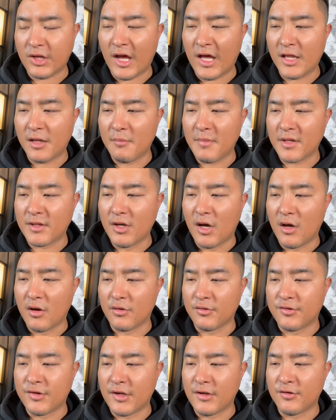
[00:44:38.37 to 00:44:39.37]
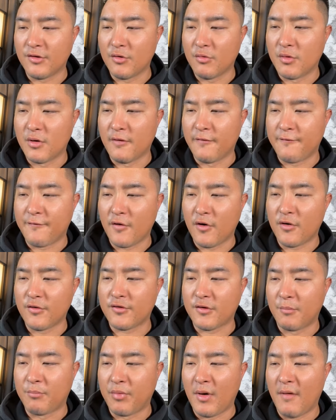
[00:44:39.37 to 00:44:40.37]
Tyler McDonald says, you were the
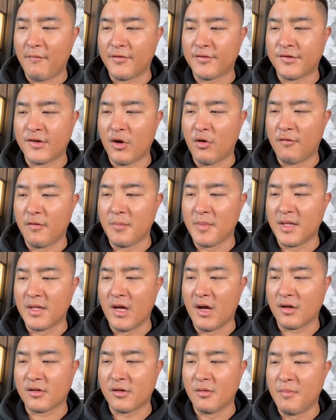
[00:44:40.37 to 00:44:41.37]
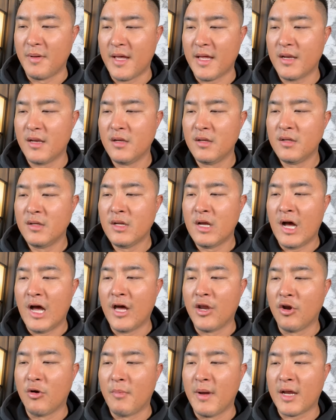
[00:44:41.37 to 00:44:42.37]
first to prophesy over me, Dr. Ben.
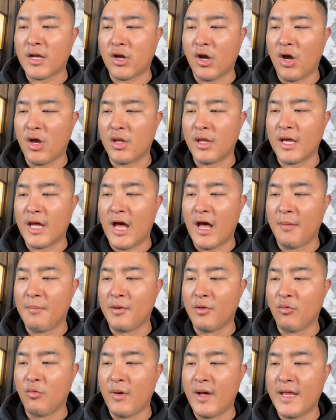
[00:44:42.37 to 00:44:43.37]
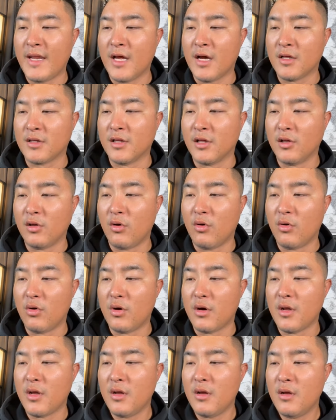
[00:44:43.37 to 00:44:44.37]
I know my calling. I've been waiting on the
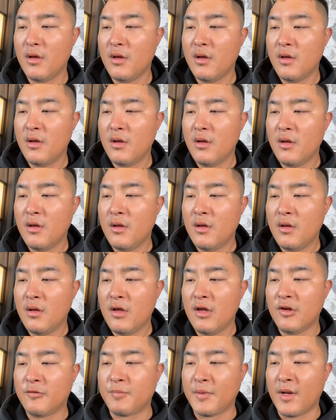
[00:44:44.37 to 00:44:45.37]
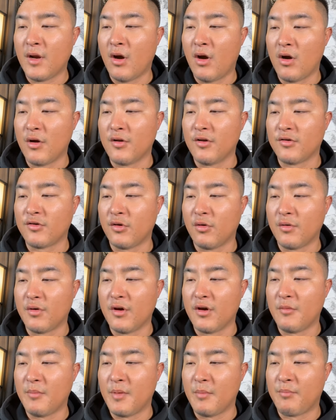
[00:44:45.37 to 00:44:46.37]
Lord. It's been hard this whole
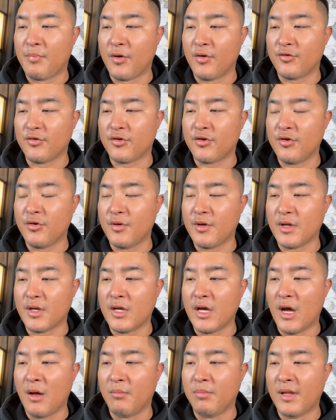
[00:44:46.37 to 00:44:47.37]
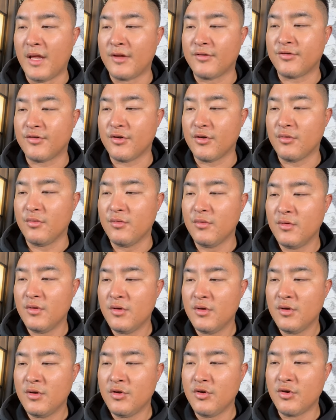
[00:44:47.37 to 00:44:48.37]
year. I've been persecuted. God bless you.
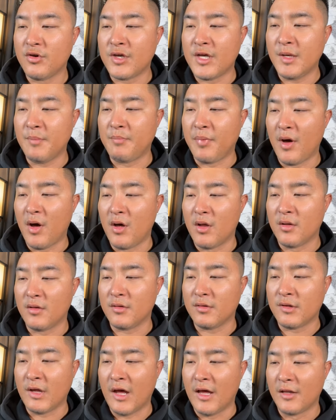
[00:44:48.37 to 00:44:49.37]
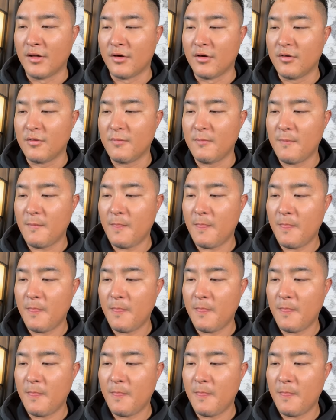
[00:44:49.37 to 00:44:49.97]
You keep on, Tyler.